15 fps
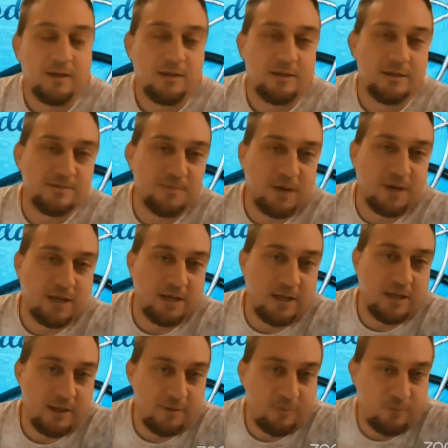This
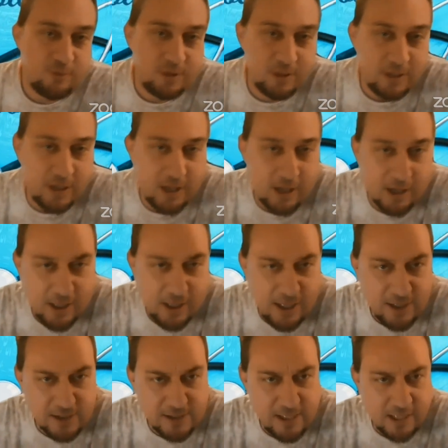Monday, we are
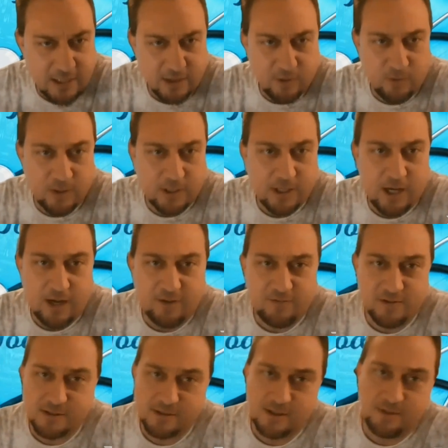kind of taking the week off.
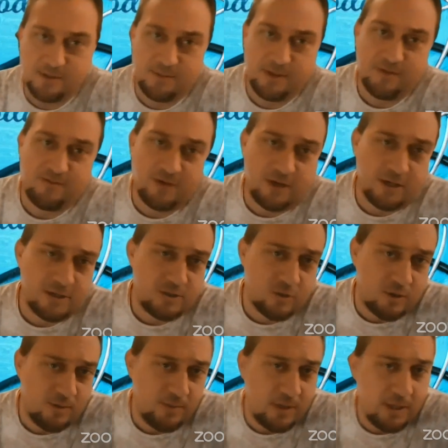This is going to be a very
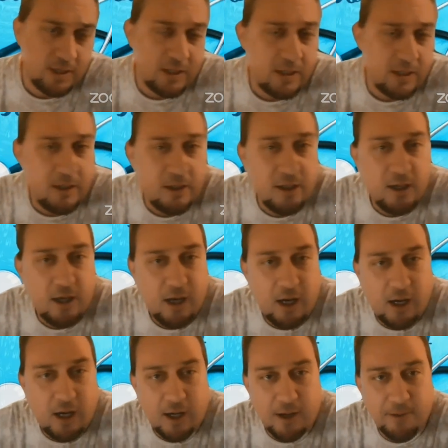short meeting.
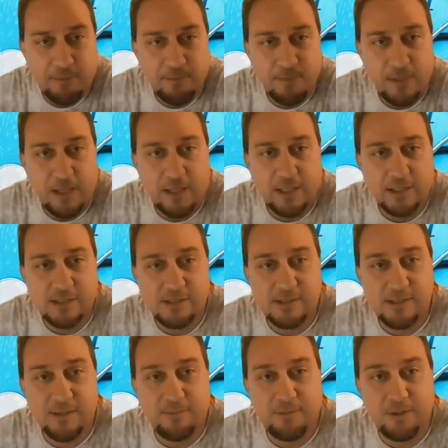And it's
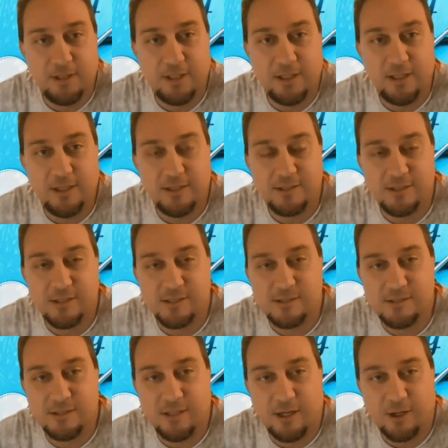simply
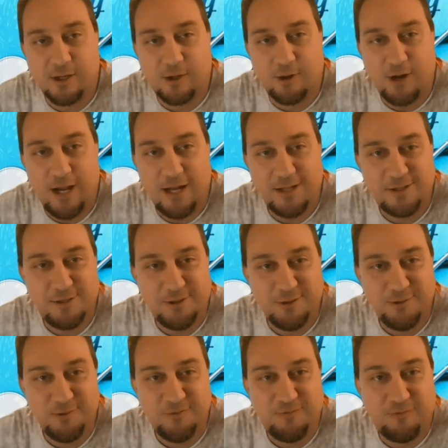just a
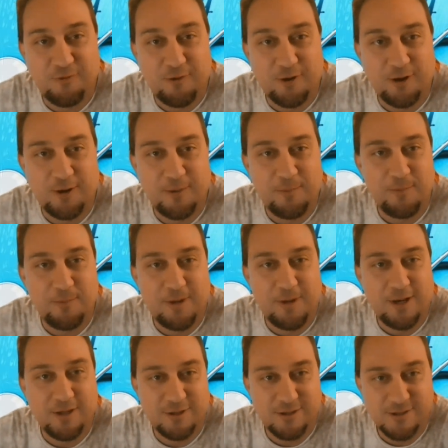gratitude for
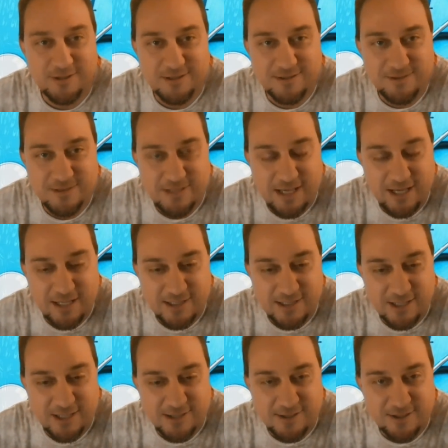mothers, as
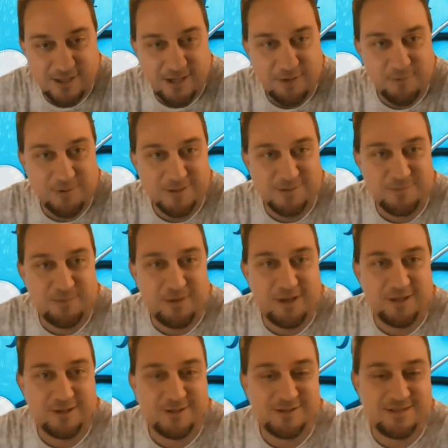yesterday was
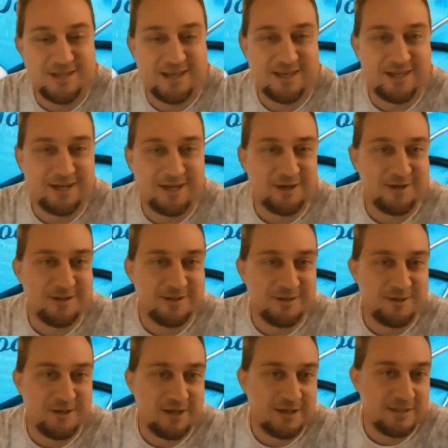Mother's Day here in the
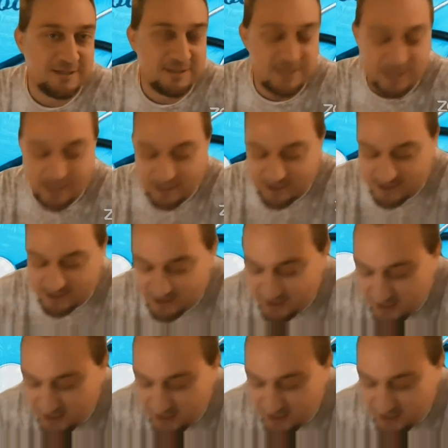United States.